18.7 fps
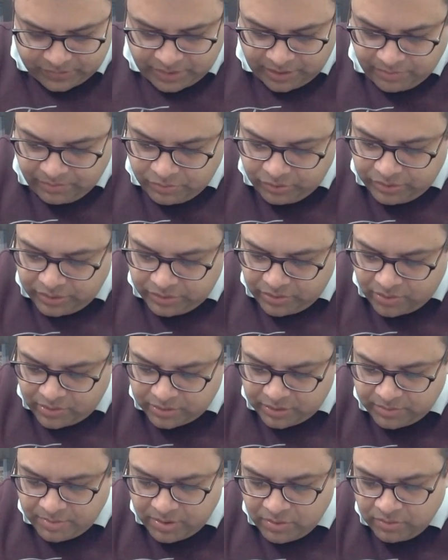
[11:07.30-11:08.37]
then buddha
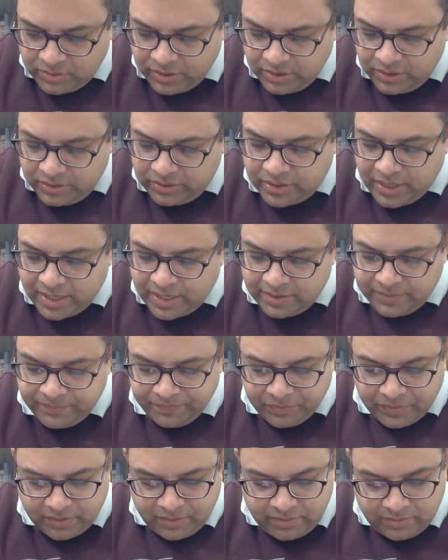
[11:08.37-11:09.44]
talked about that
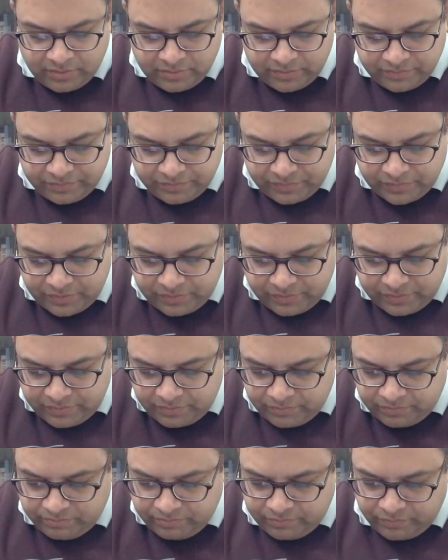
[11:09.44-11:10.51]
uh,
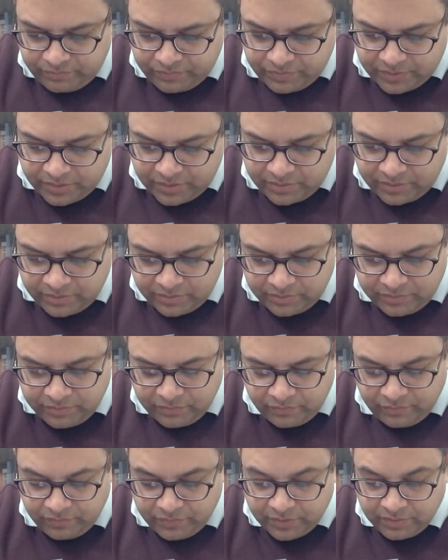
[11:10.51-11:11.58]
uh,
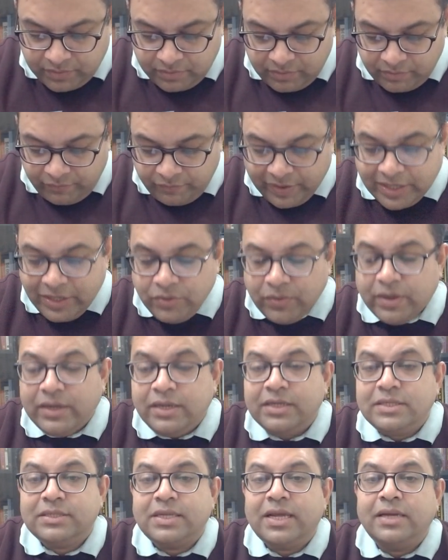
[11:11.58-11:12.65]
when you
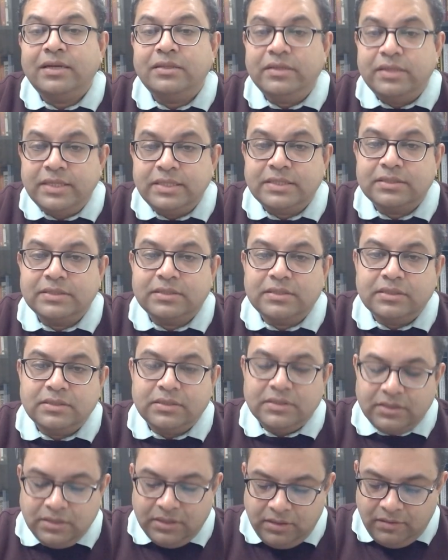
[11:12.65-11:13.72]
understand this
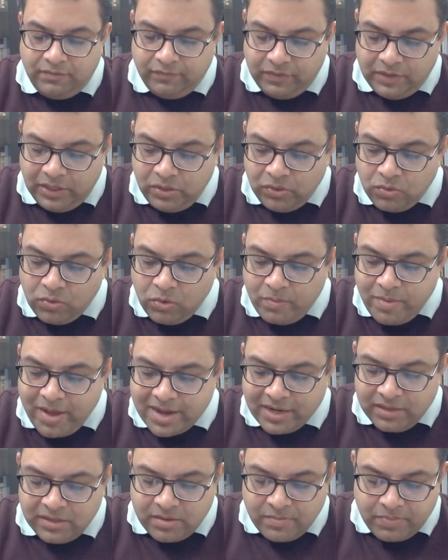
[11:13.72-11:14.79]
will you go
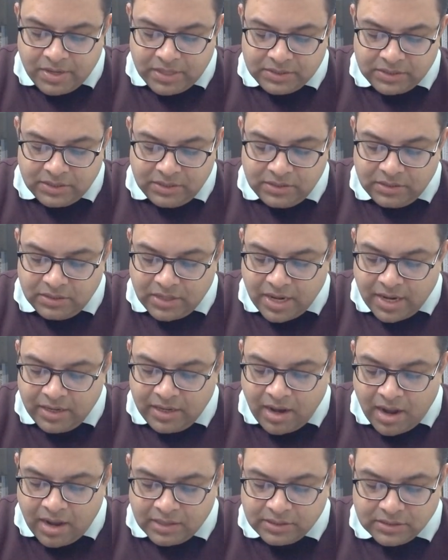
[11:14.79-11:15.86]
back in the past and,
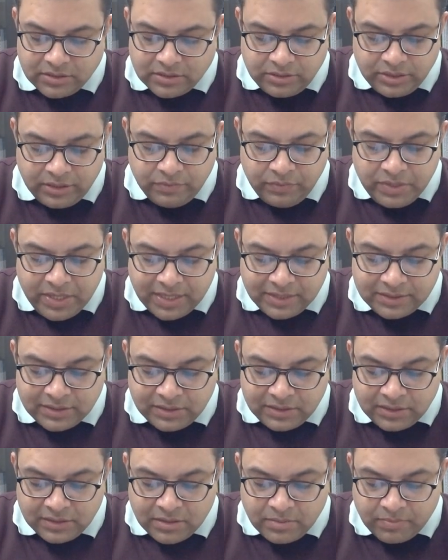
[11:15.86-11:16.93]
and ask did we
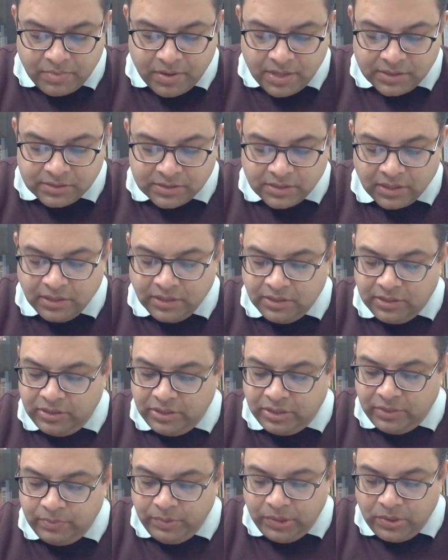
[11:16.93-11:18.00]
exist in the past
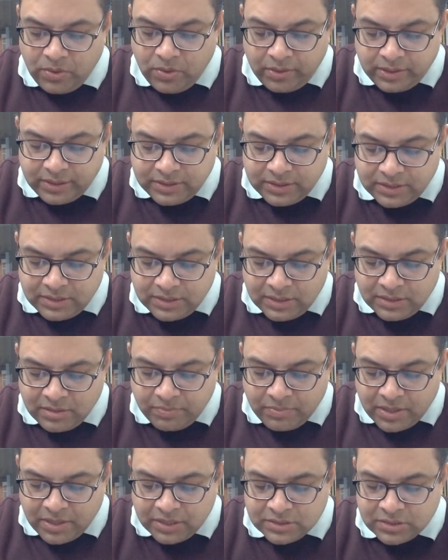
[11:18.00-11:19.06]
did we not exist in
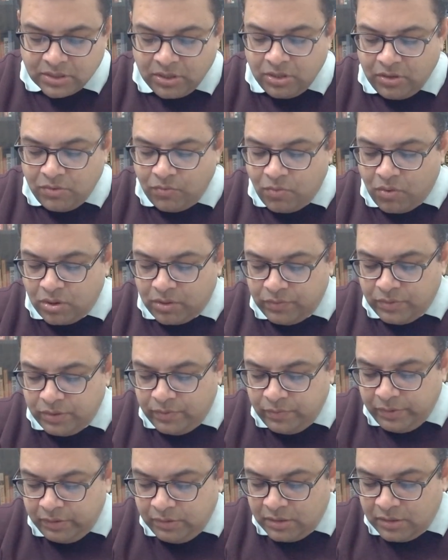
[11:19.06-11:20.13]
the past what were
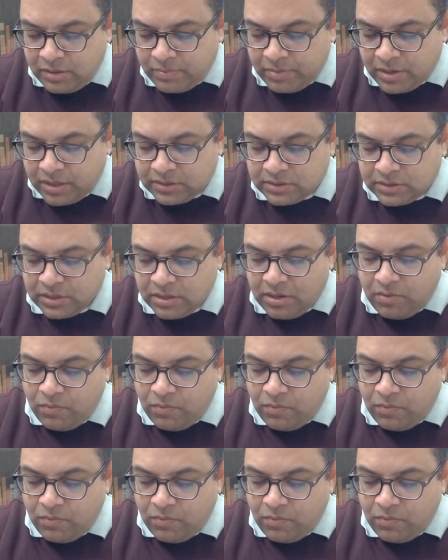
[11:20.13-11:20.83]
we in the past